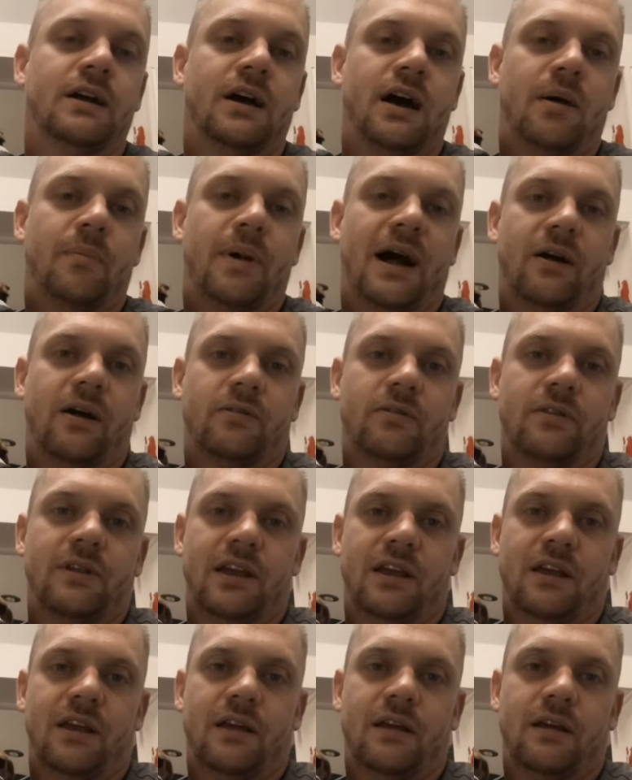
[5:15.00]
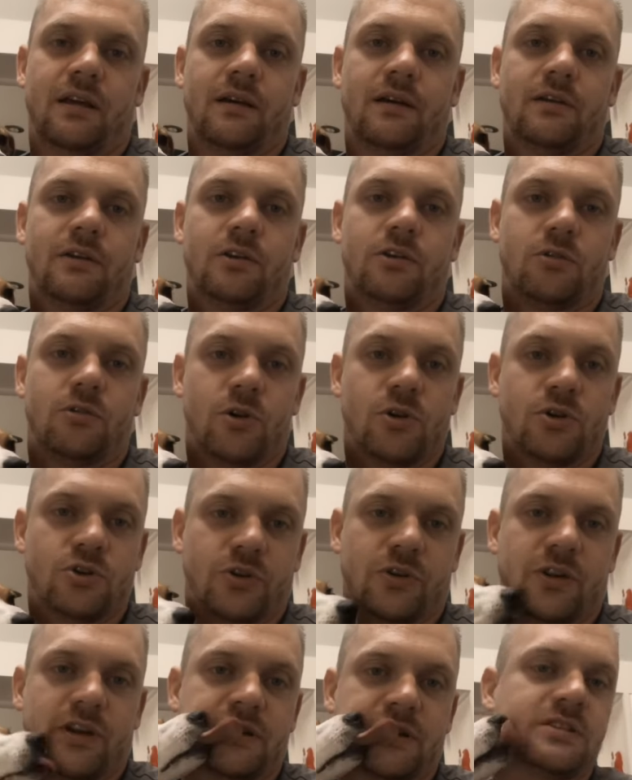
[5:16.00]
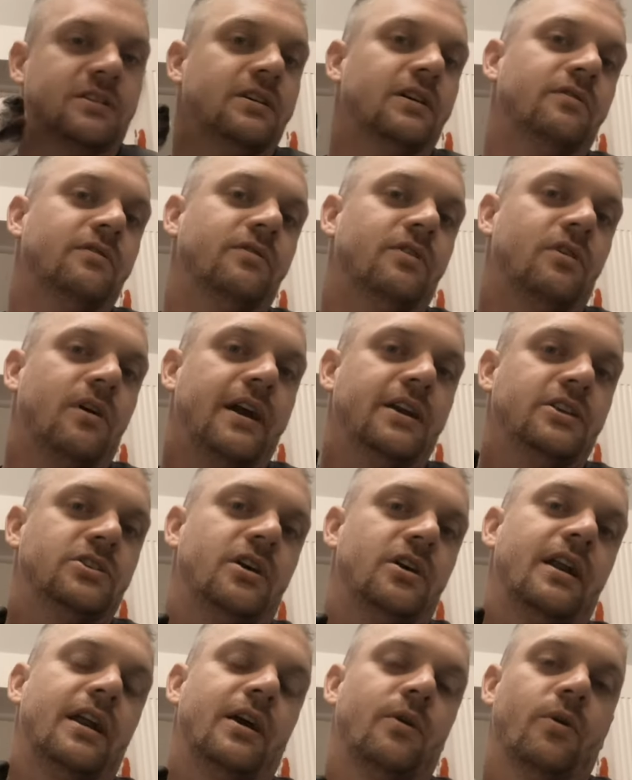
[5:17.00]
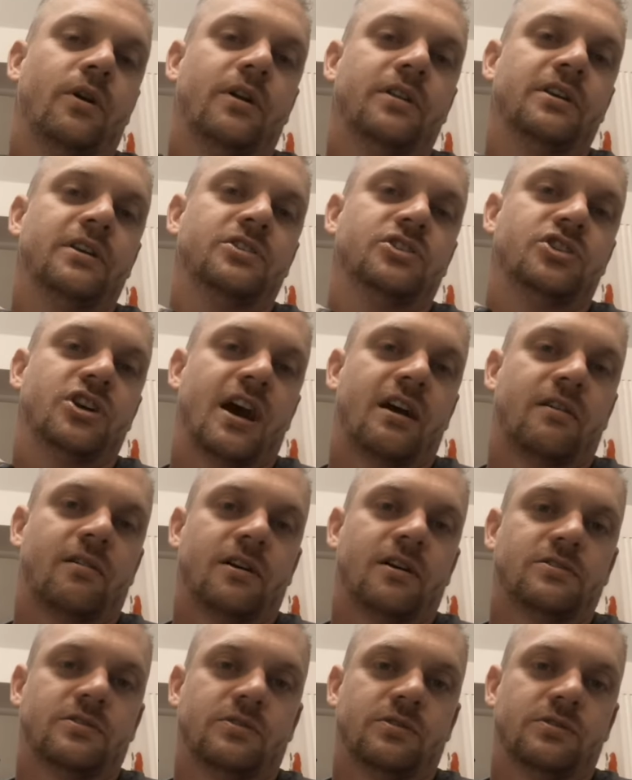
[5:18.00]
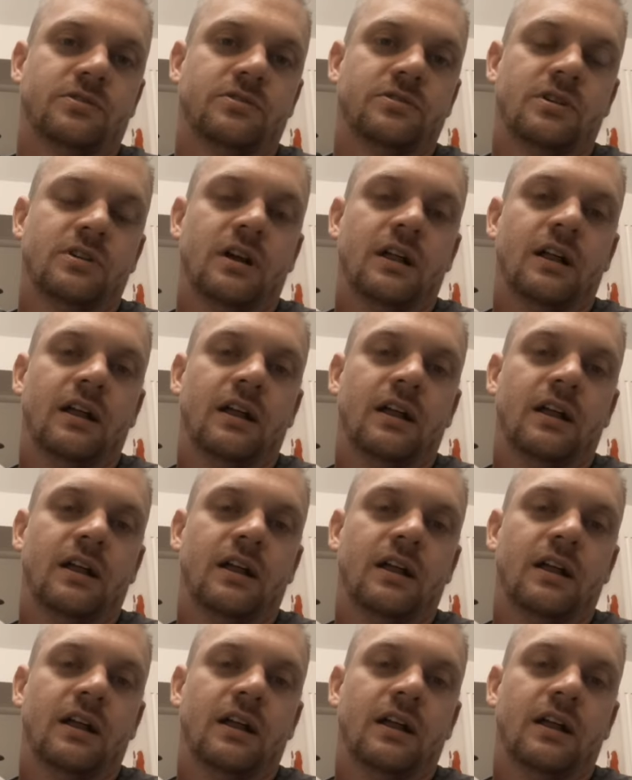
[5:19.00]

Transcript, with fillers: about the crucialness of crate training one of these Jack Russells.